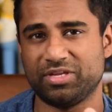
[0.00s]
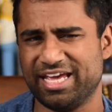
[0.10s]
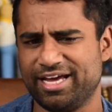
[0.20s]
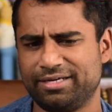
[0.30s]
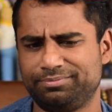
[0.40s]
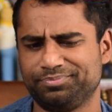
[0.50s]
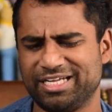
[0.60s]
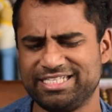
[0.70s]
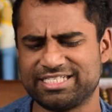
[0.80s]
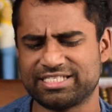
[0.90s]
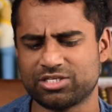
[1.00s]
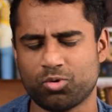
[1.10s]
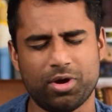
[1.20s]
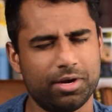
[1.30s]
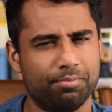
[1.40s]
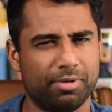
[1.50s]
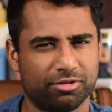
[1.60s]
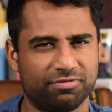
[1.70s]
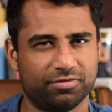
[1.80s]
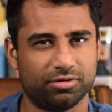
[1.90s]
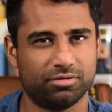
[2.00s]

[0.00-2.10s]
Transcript: Yeah, it's quite a mouthful.